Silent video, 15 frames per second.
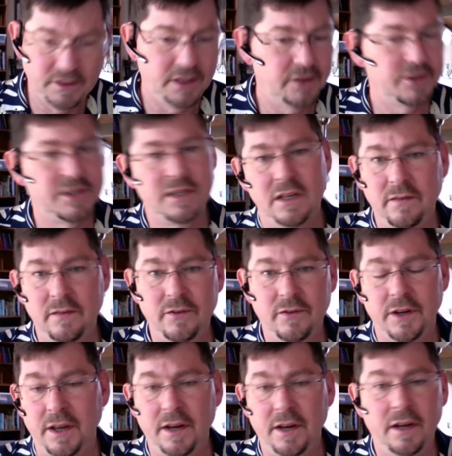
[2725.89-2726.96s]
Steve, you're
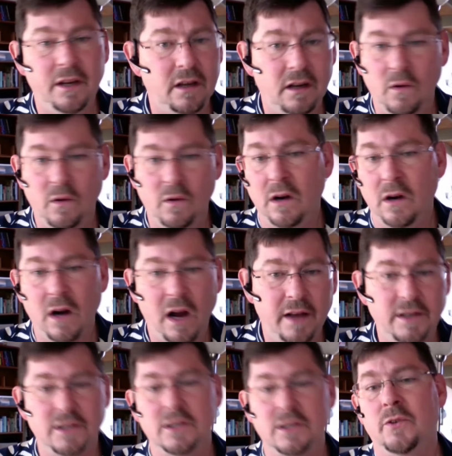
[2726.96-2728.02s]
an idiot, or
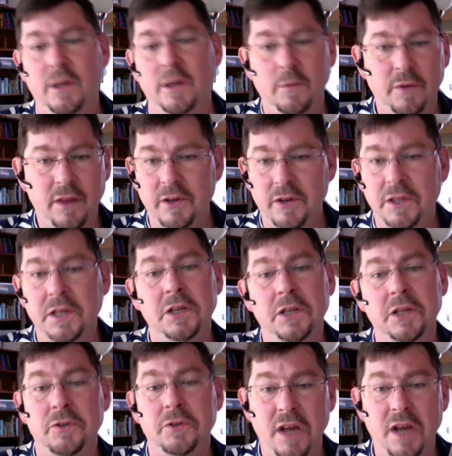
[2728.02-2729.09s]
I disagree with
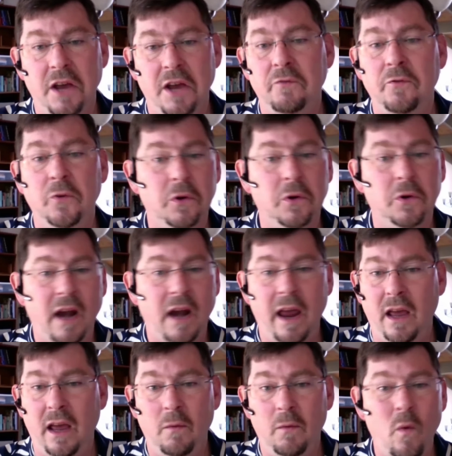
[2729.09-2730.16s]
everything you stand for,
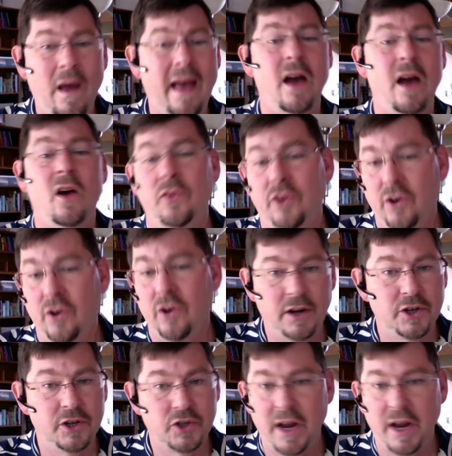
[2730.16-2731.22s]
and wow, you're
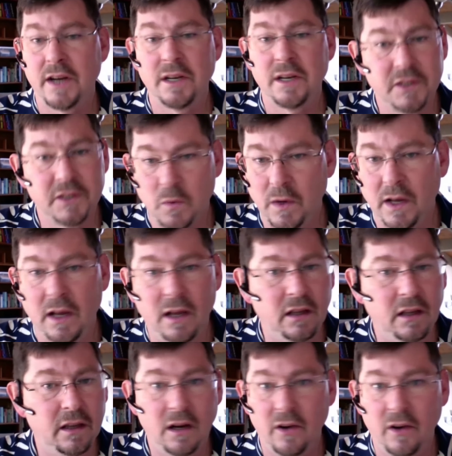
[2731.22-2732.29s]
unattractive as
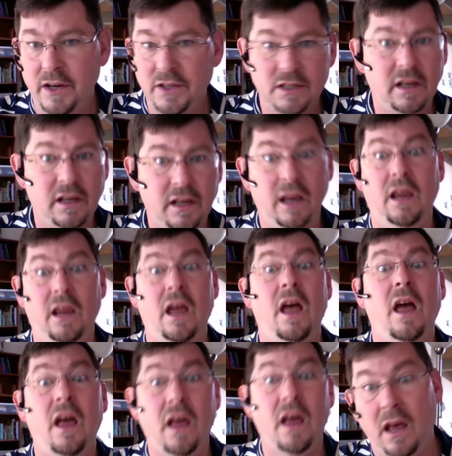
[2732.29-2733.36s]
well, and it's just like,
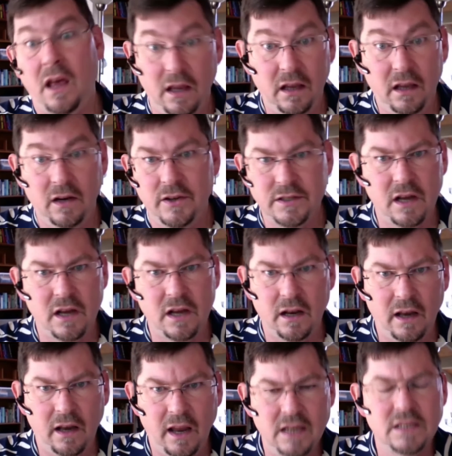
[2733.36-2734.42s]
yeah, he's
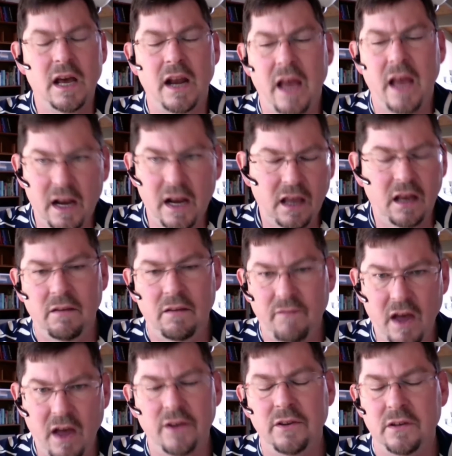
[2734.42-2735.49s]
not adding any
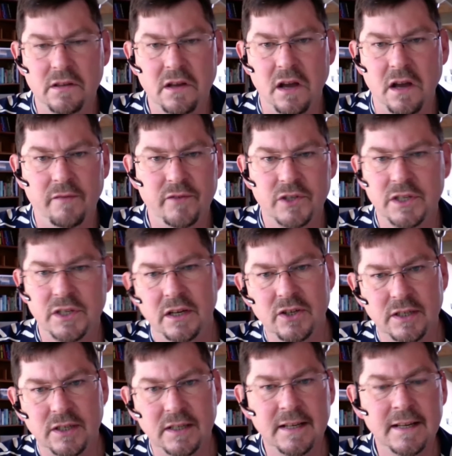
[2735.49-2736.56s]
value to the
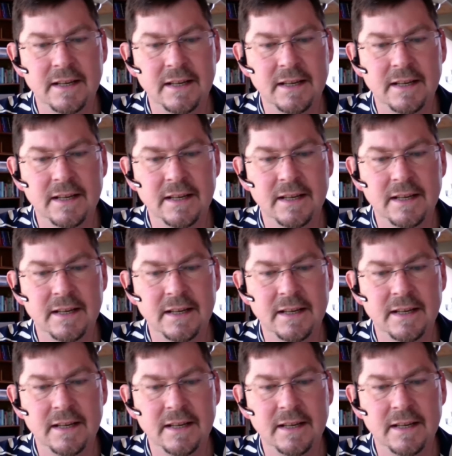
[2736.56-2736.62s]
conversation.